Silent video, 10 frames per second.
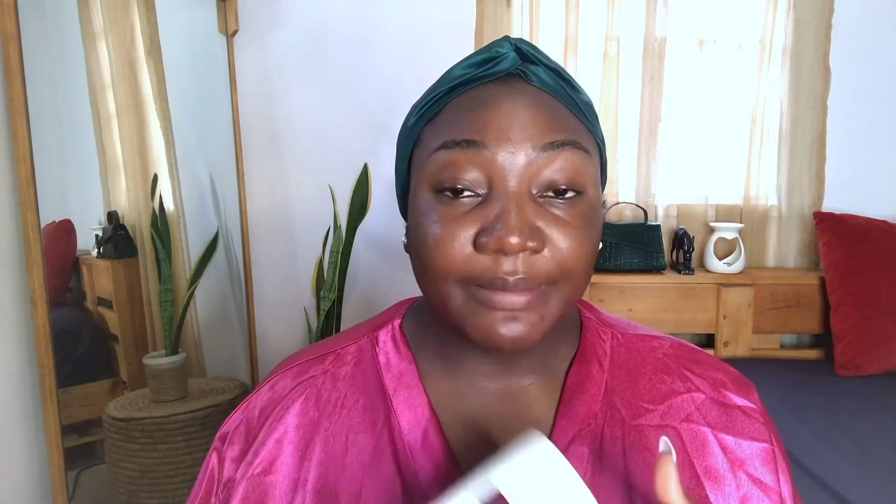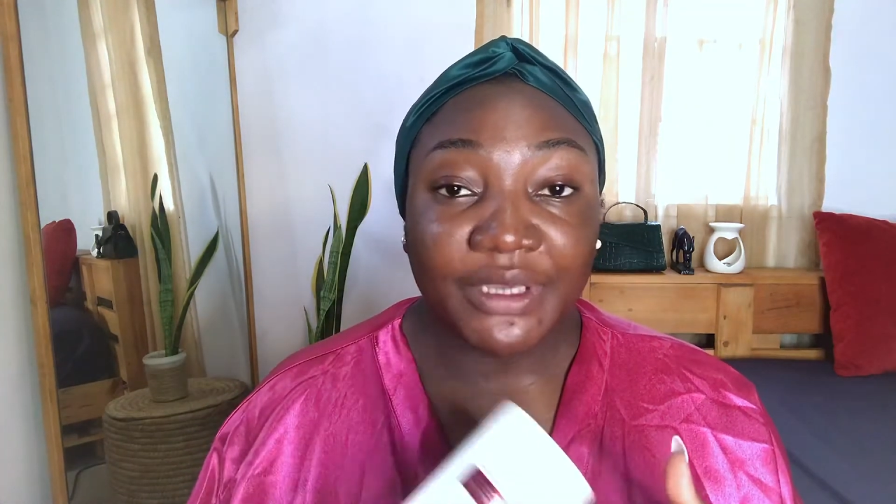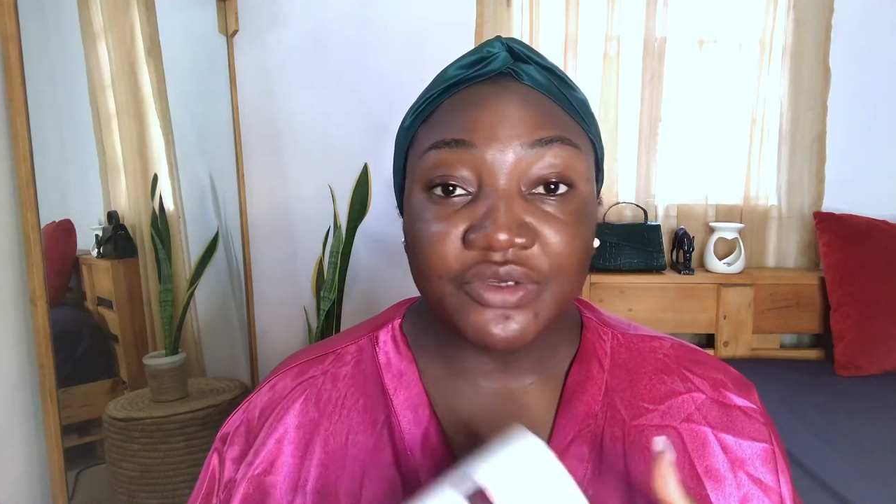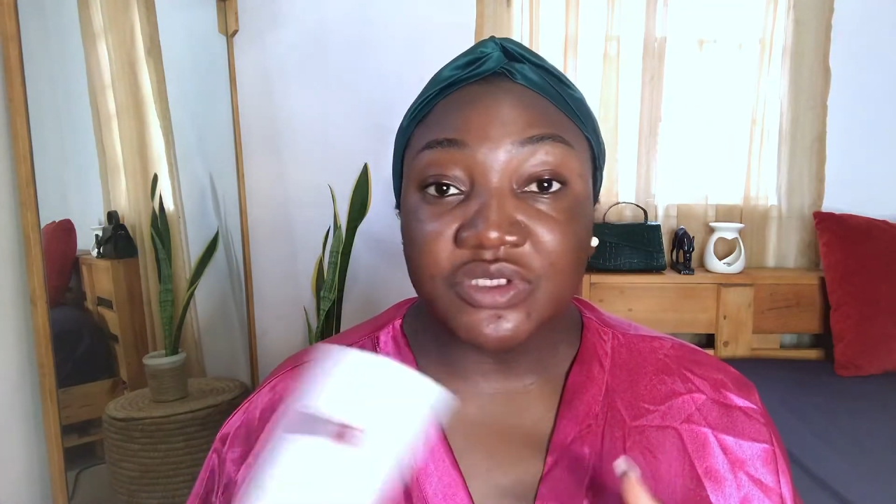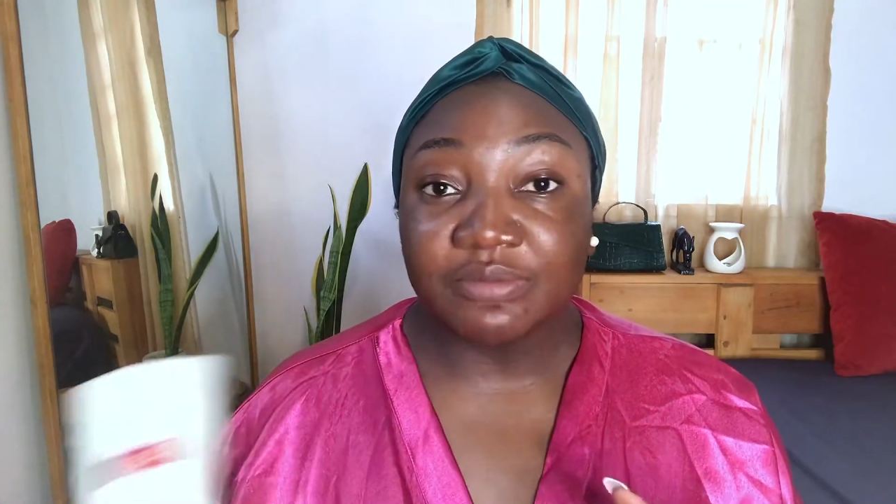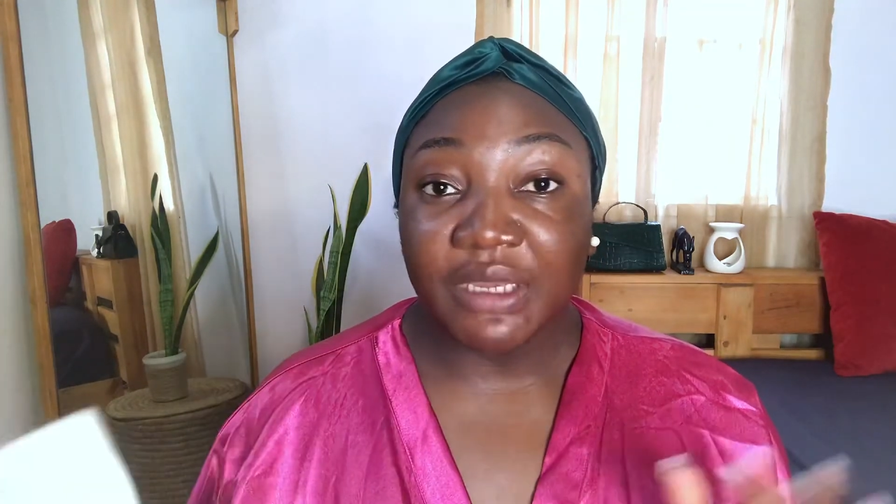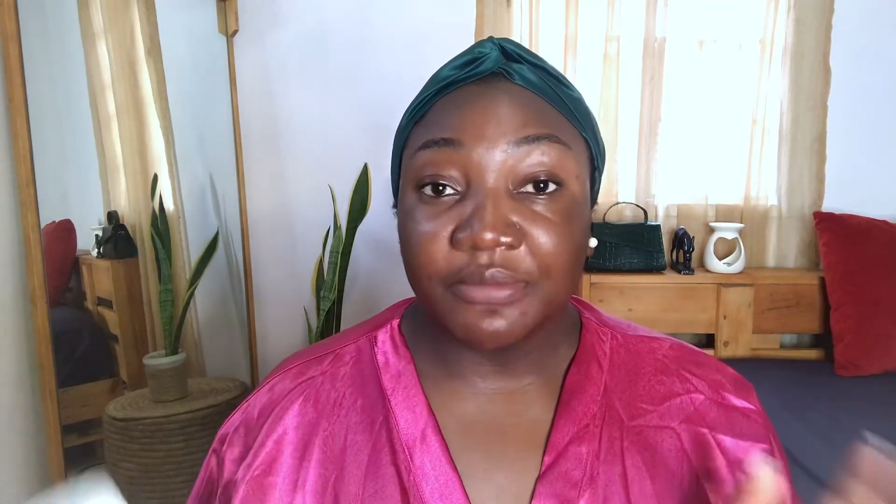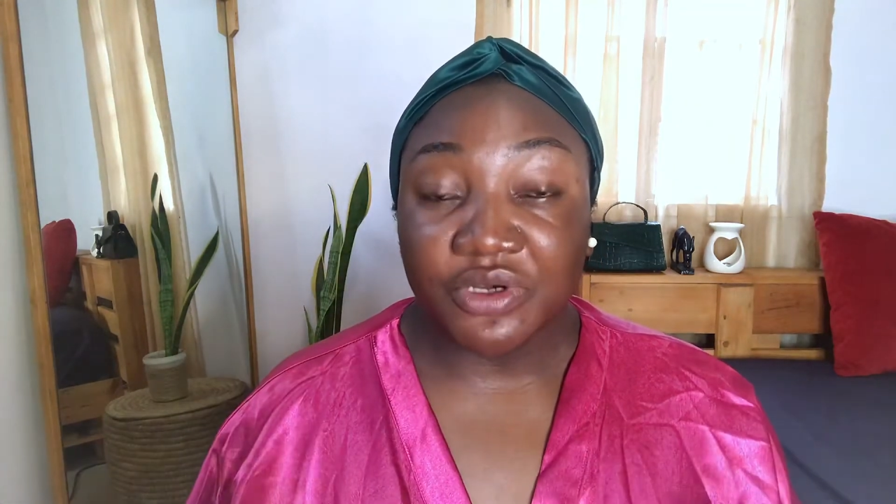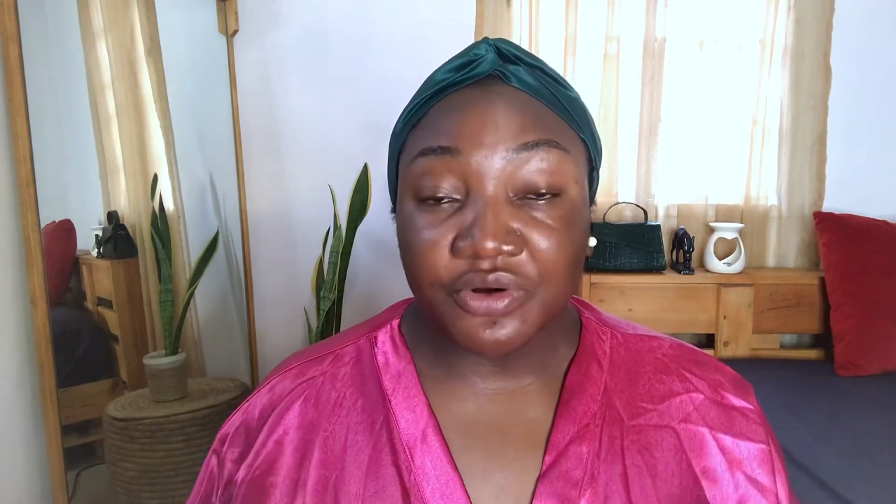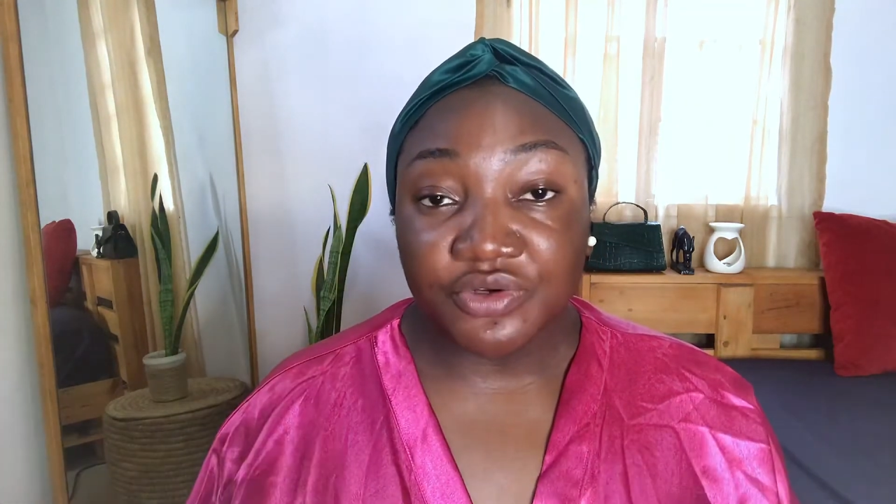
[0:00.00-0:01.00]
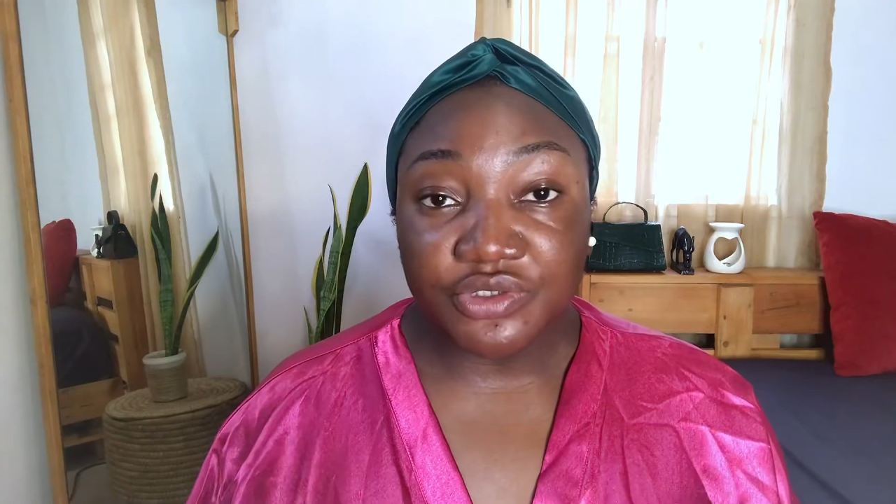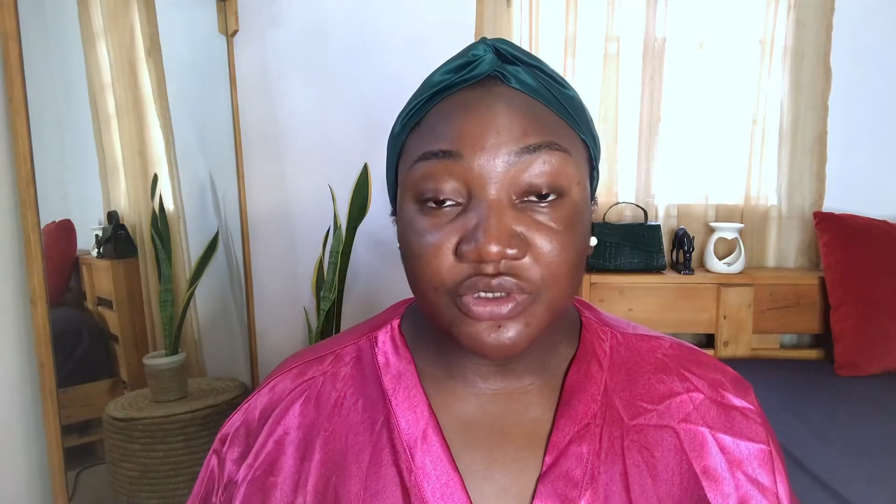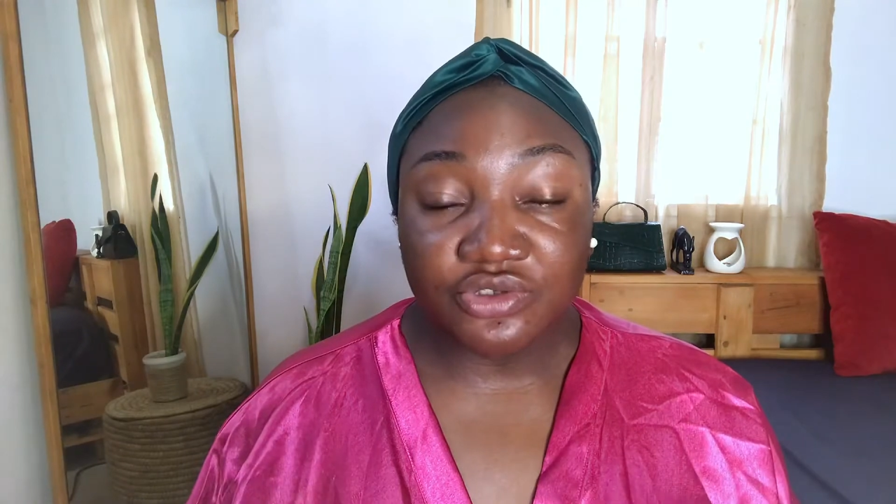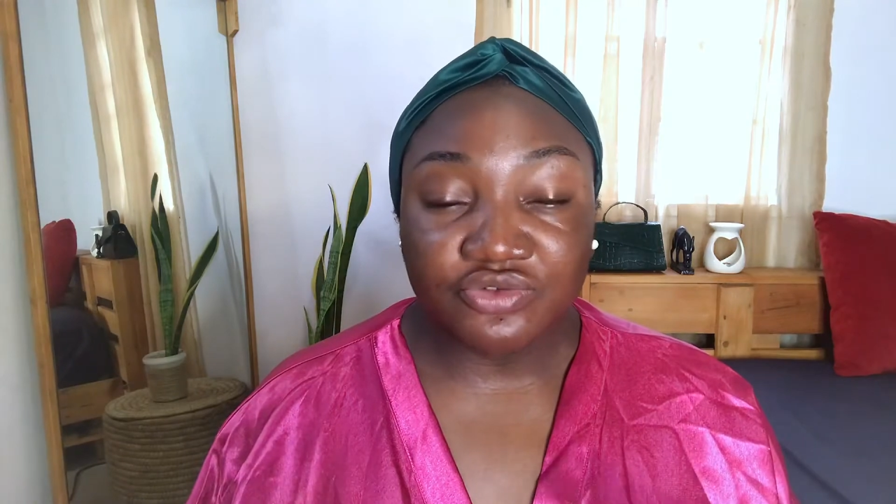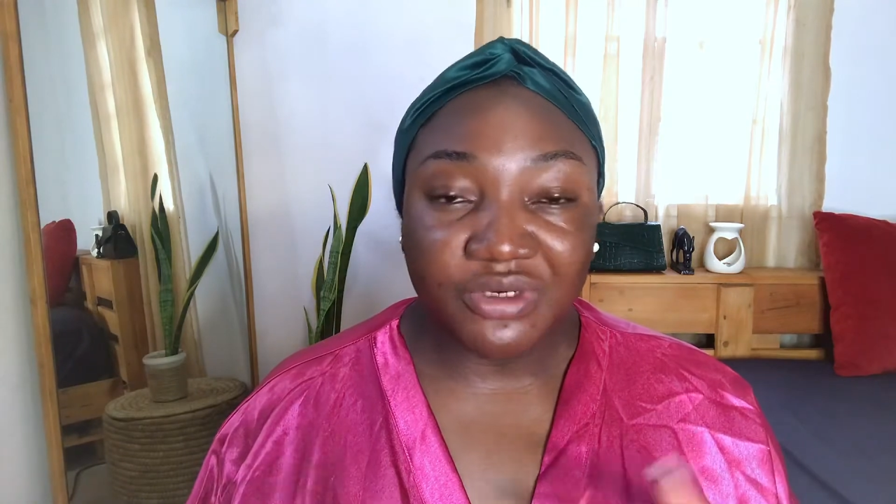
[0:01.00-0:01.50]
I use my mineral
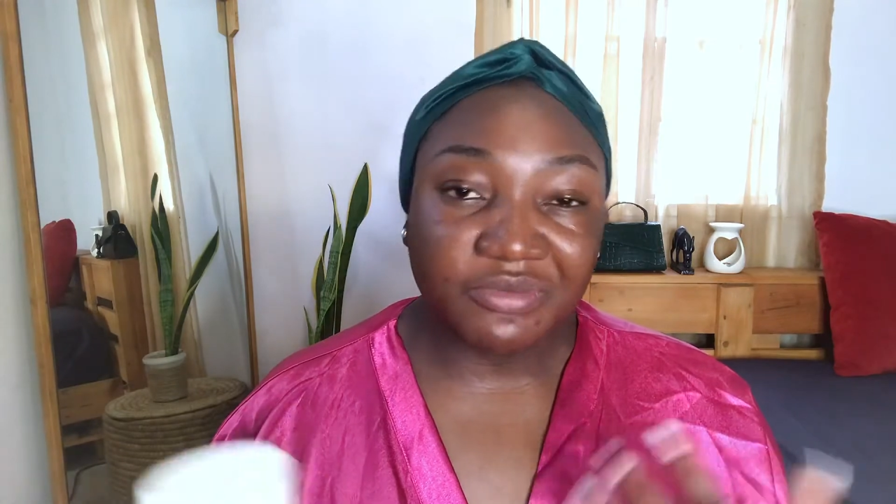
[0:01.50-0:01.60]
sunscreen,